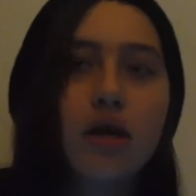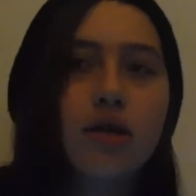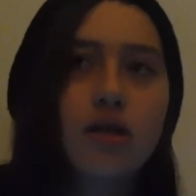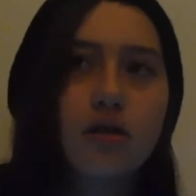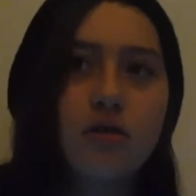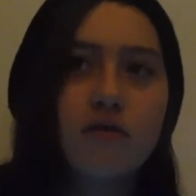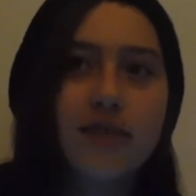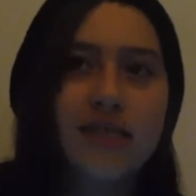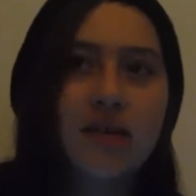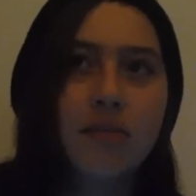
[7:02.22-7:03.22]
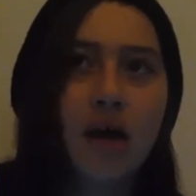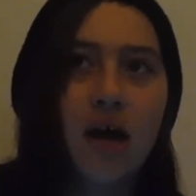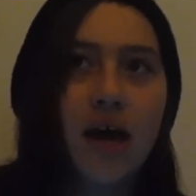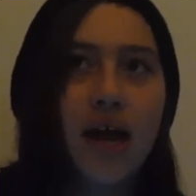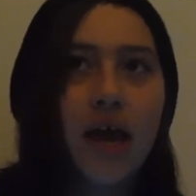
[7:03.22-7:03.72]
to visit
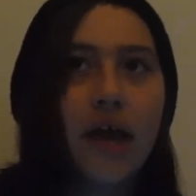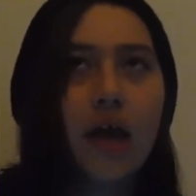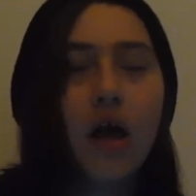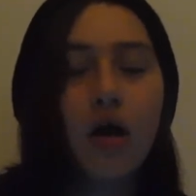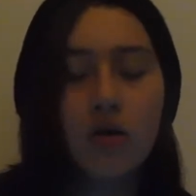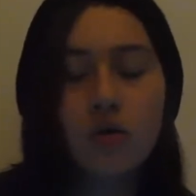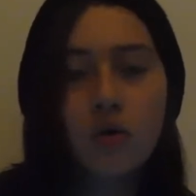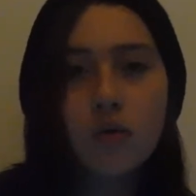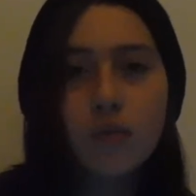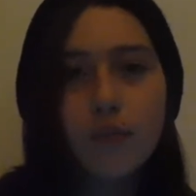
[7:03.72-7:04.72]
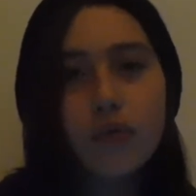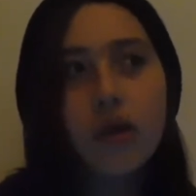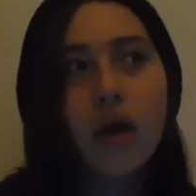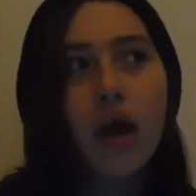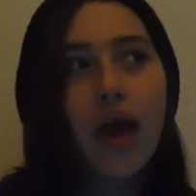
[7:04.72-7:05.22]
my uncle
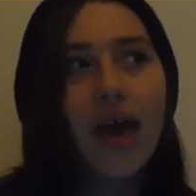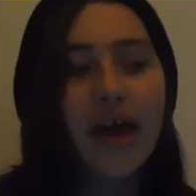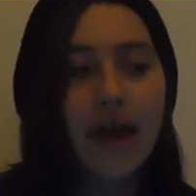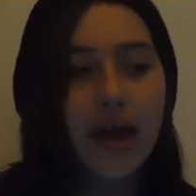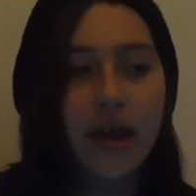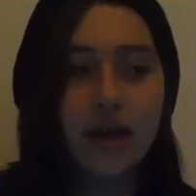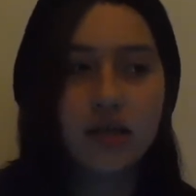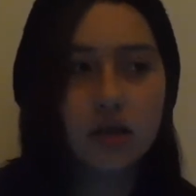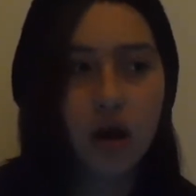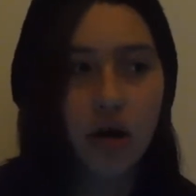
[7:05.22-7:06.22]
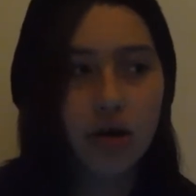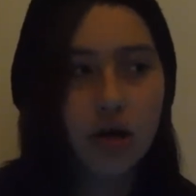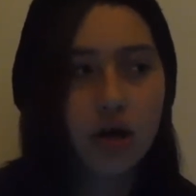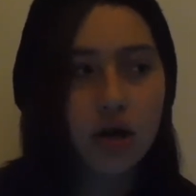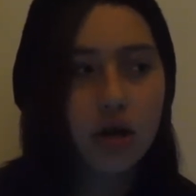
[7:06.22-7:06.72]
and his
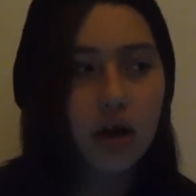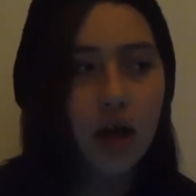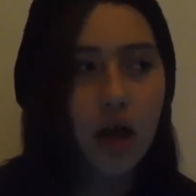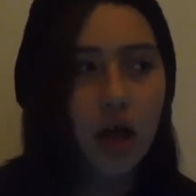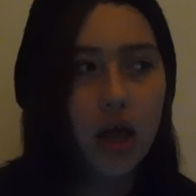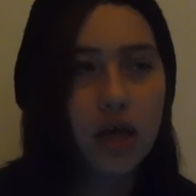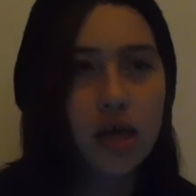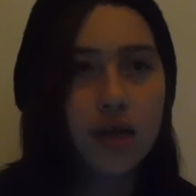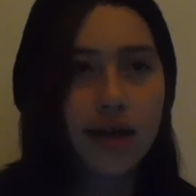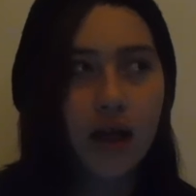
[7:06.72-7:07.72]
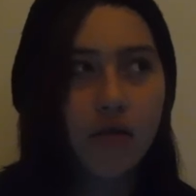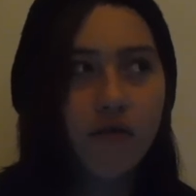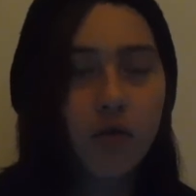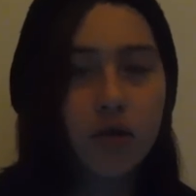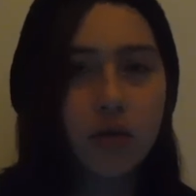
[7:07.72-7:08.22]
daughter in
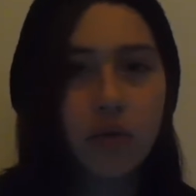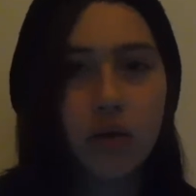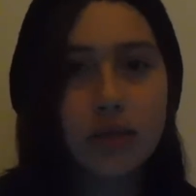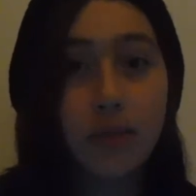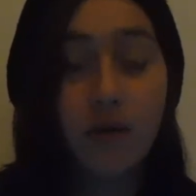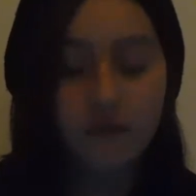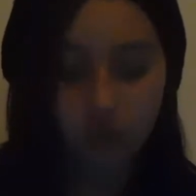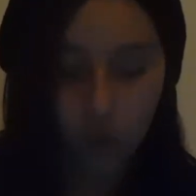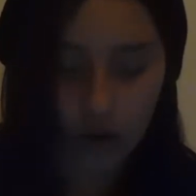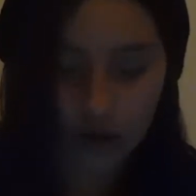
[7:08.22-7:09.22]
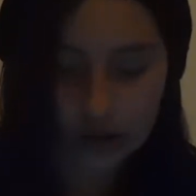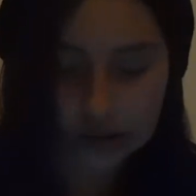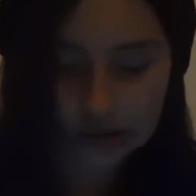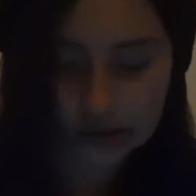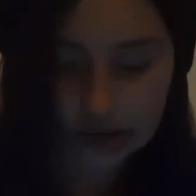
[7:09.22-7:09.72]
California when I was about 4.
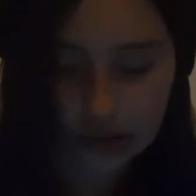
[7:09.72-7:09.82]
So,